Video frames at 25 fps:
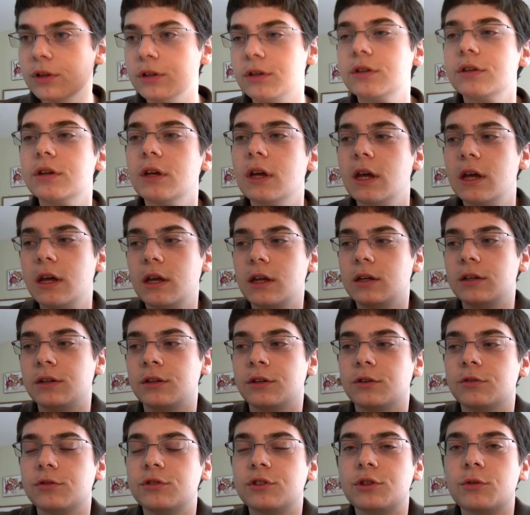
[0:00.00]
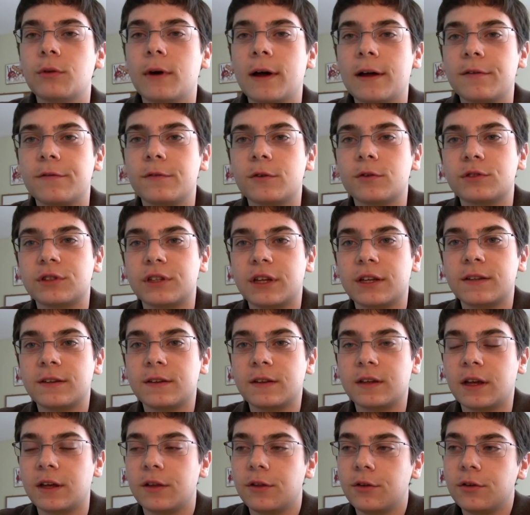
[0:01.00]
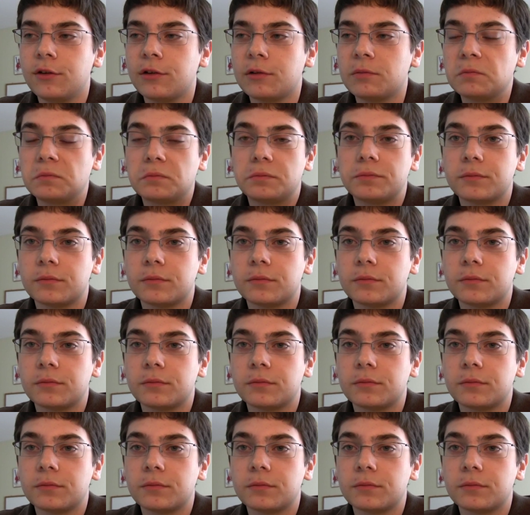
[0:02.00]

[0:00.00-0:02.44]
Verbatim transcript: and two iPhones get together.